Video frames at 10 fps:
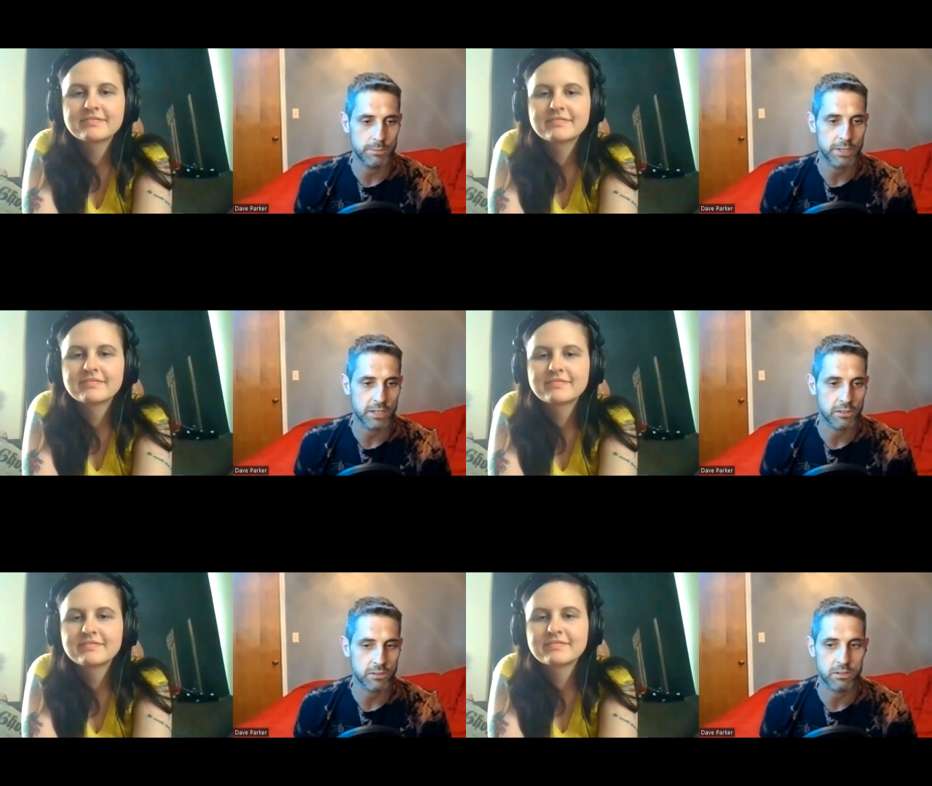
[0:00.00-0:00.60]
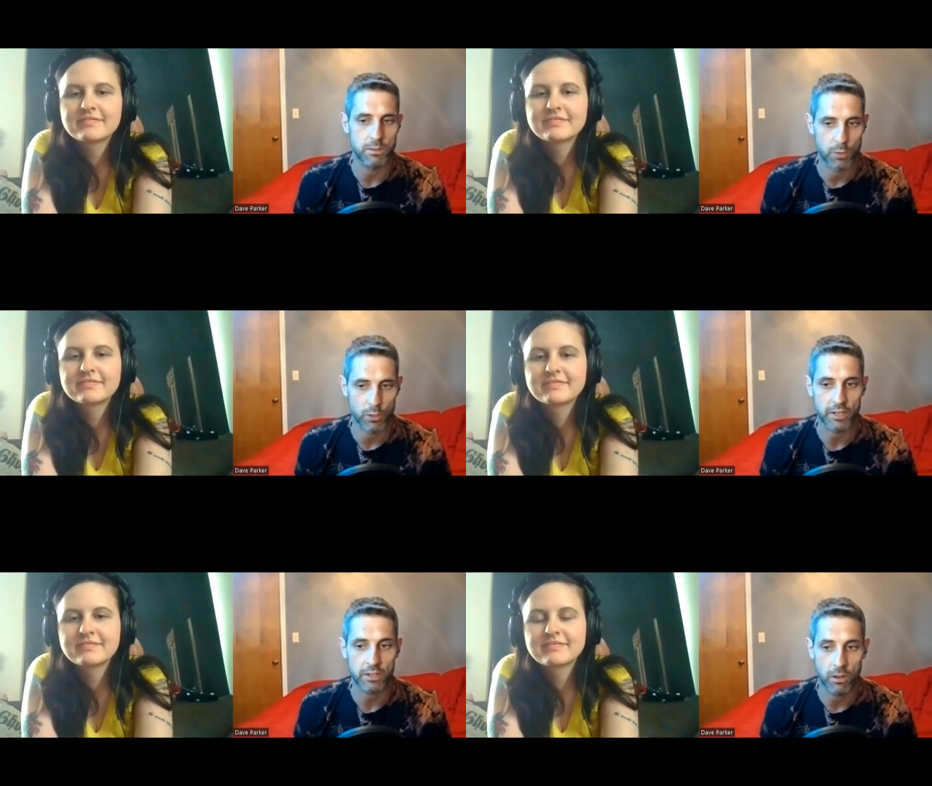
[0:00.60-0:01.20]
Speaker 1: because The
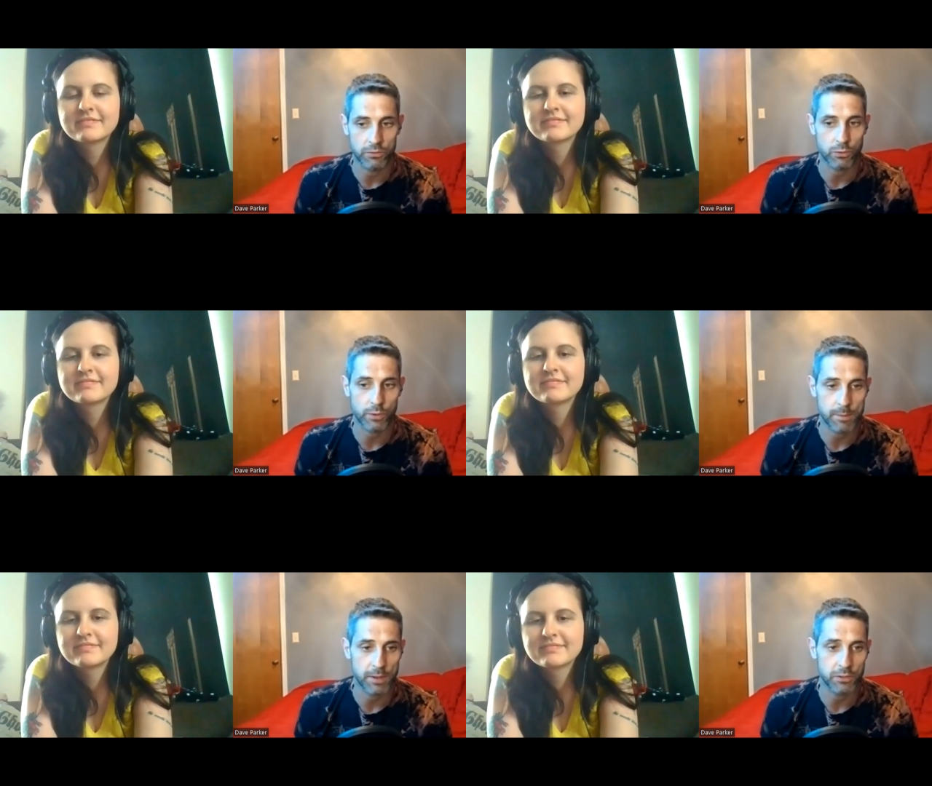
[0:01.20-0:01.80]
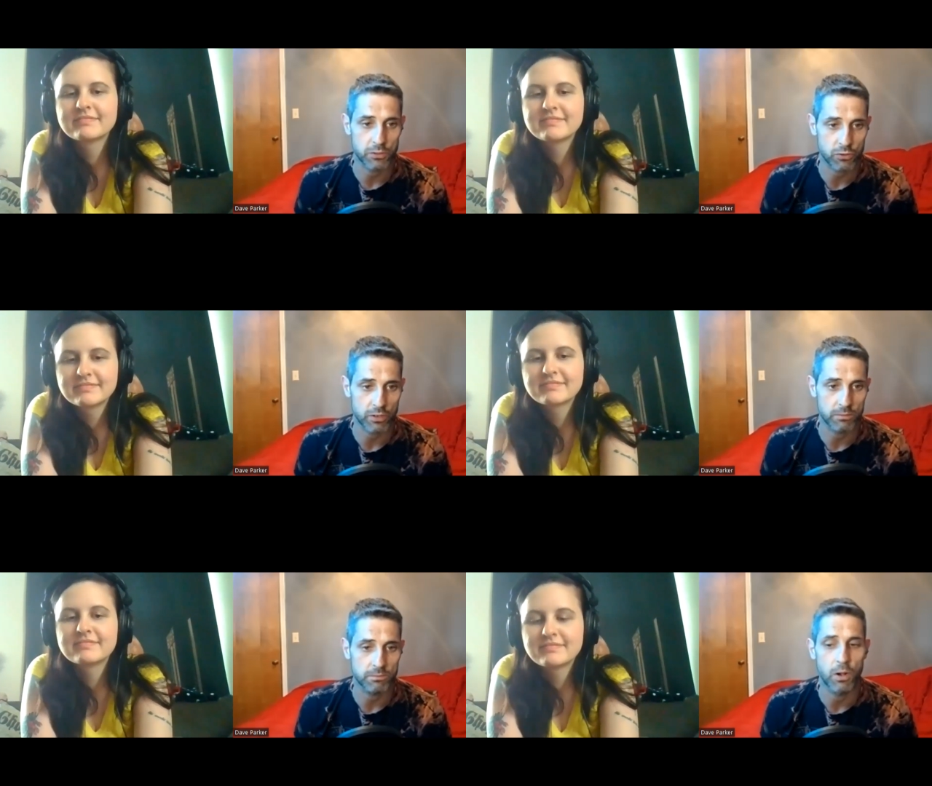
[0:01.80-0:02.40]
Burning also came out this
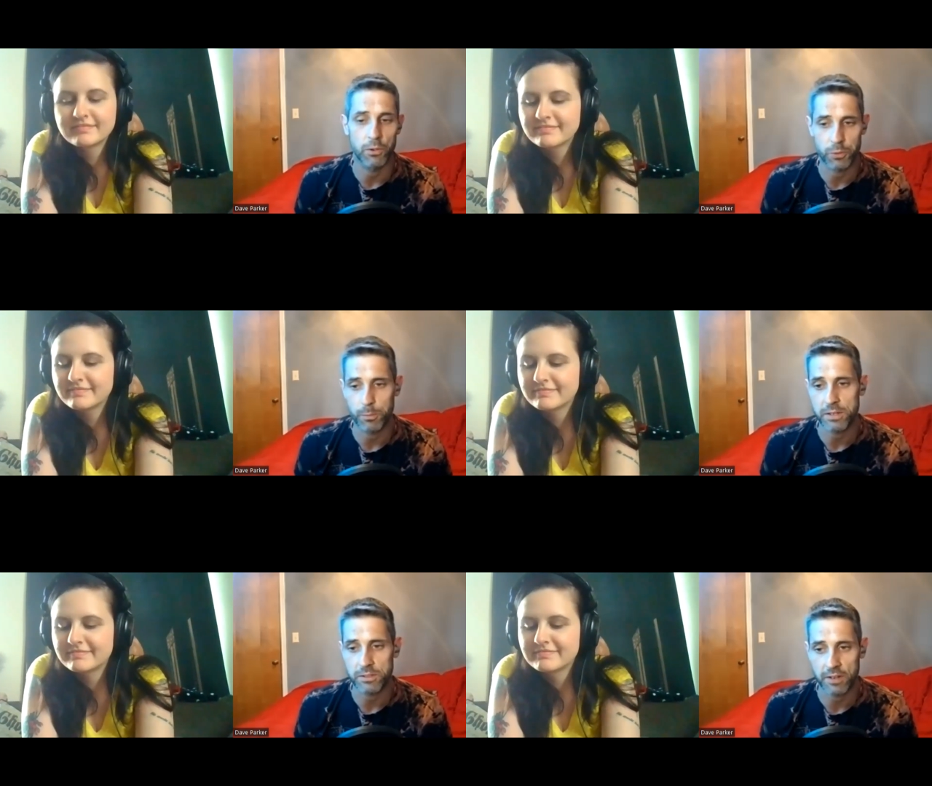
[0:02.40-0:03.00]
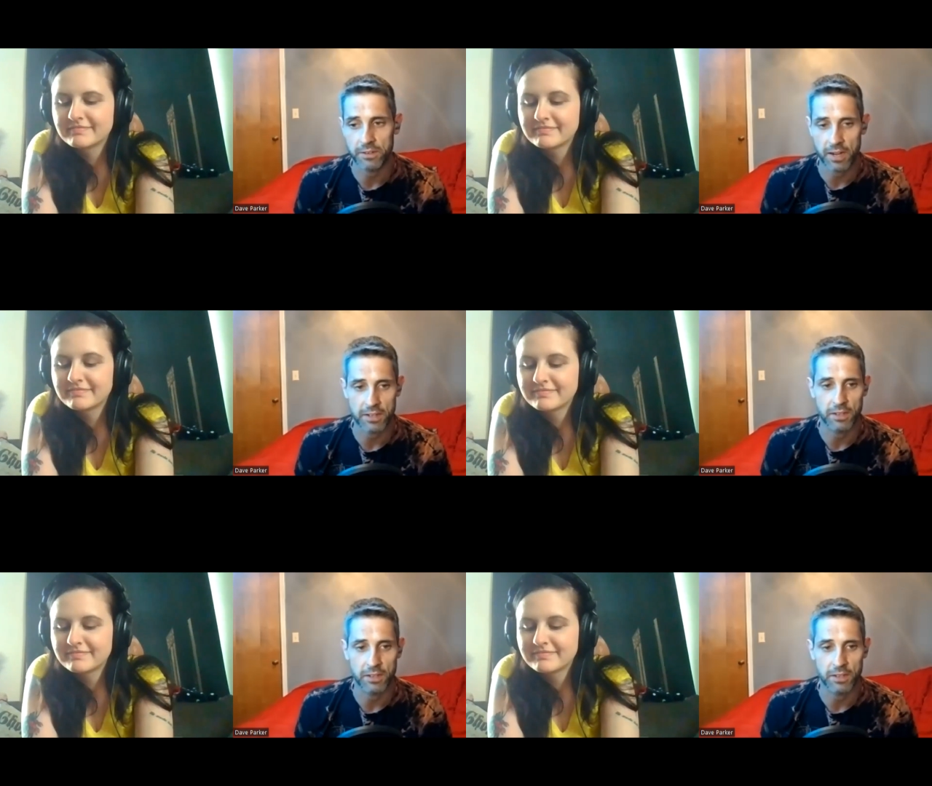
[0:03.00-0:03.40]
year, also mm-hmm. based mm-hmm. on kind of